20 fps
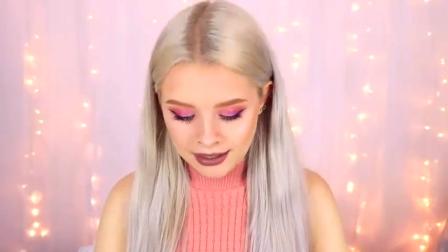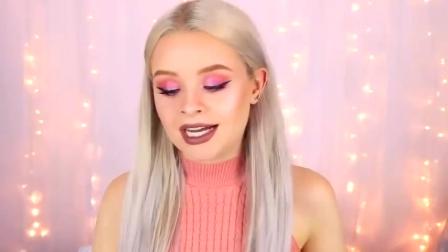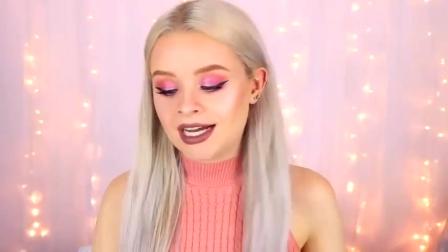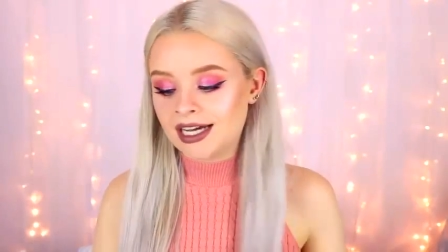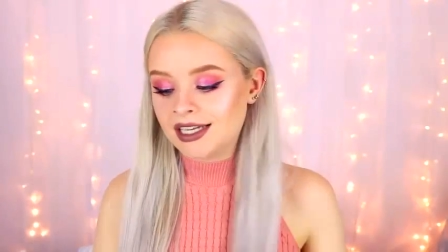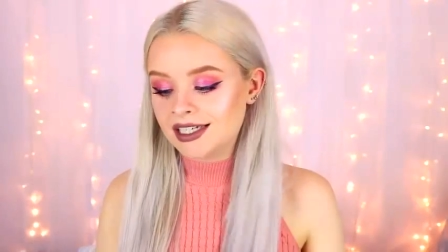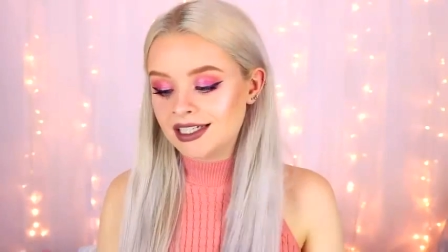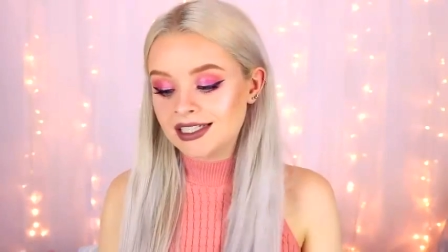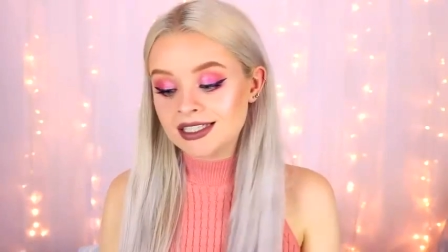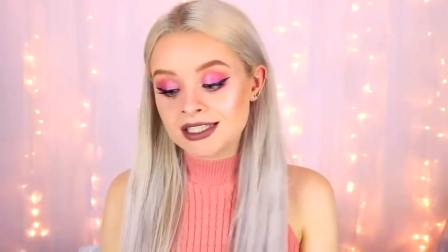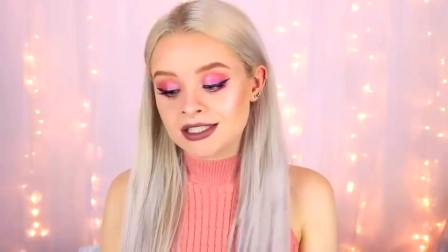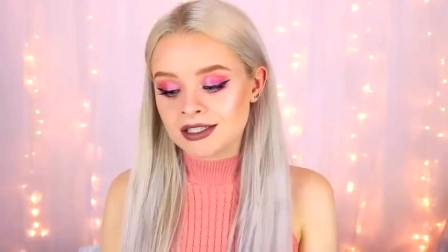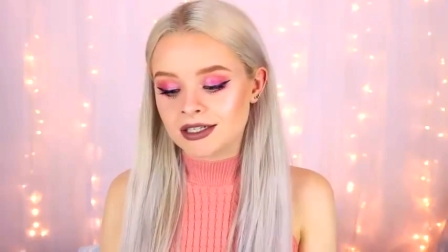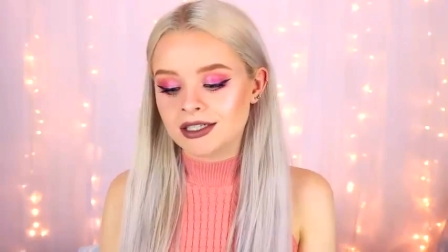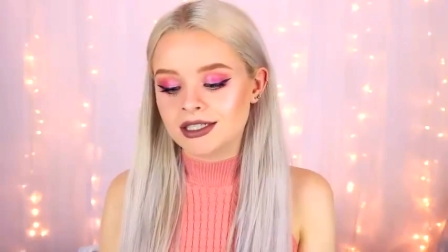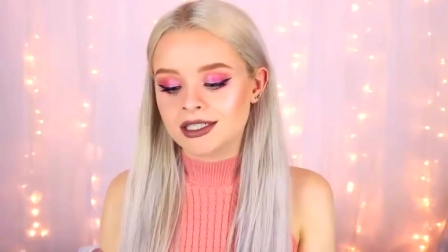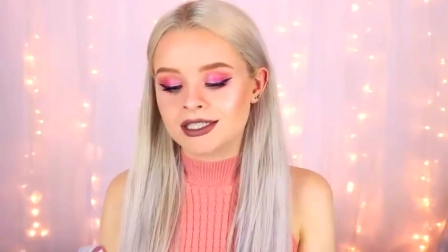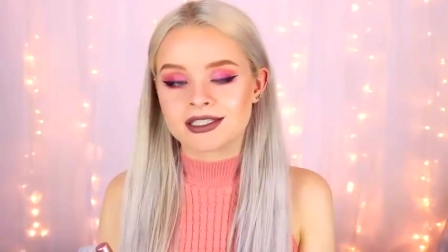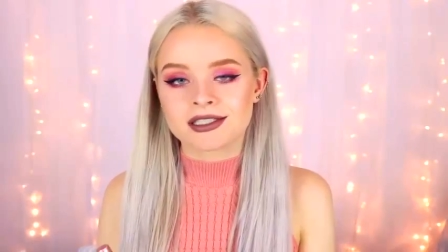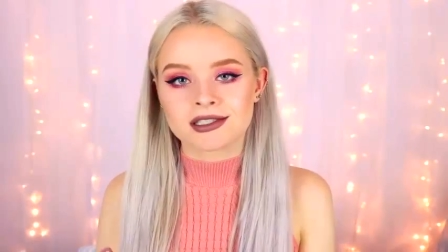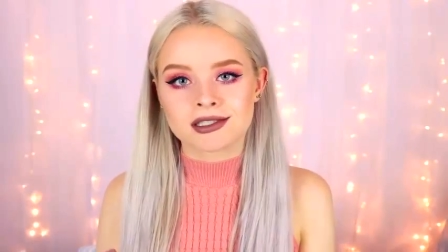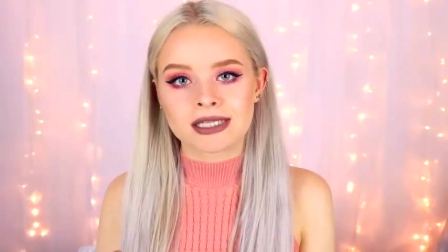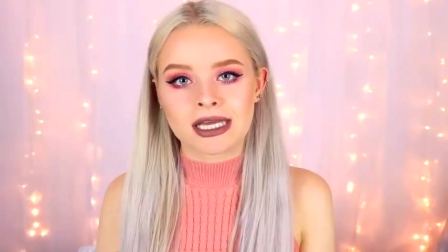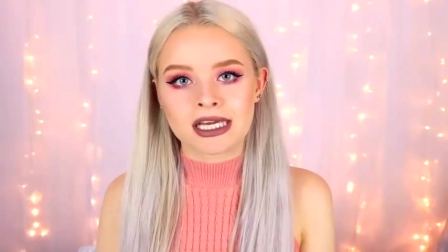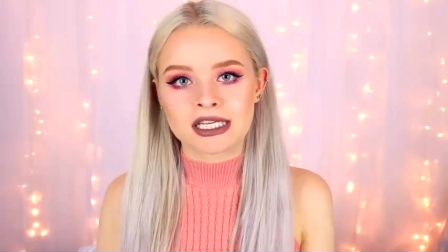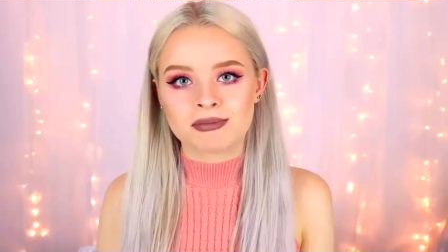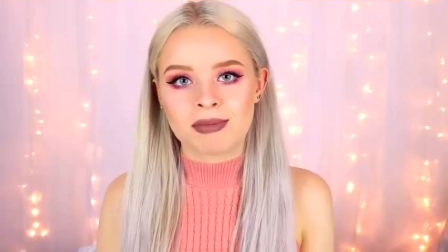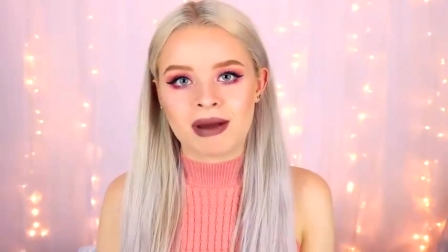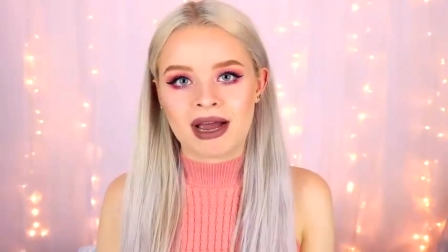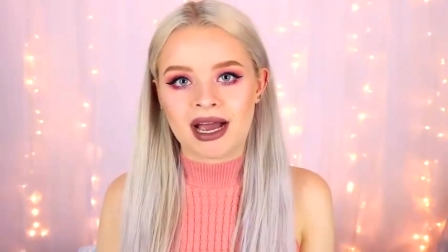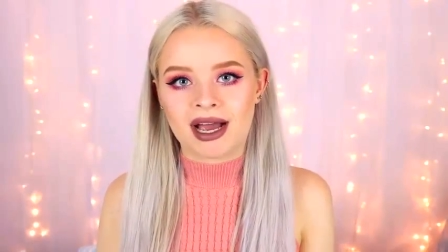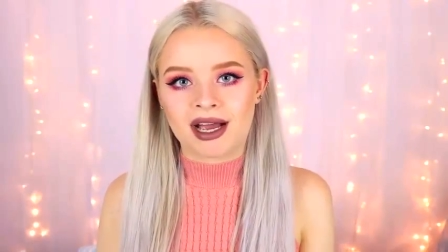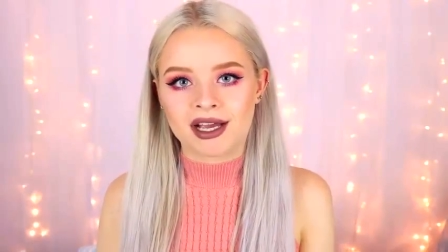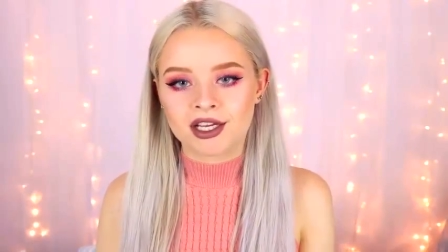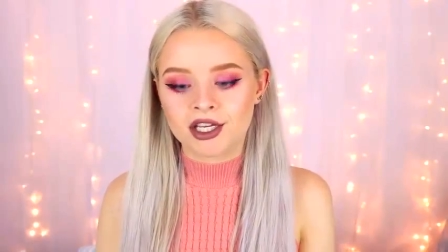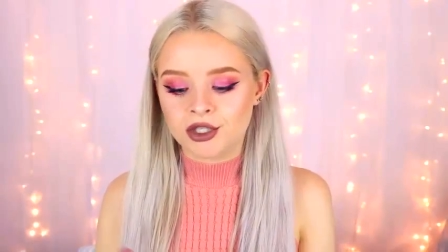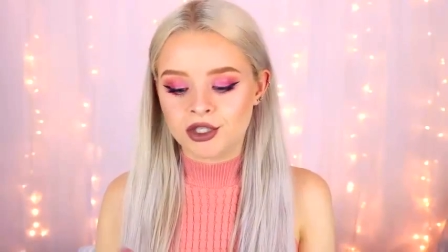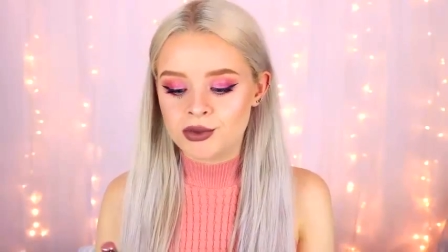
and inside said bag,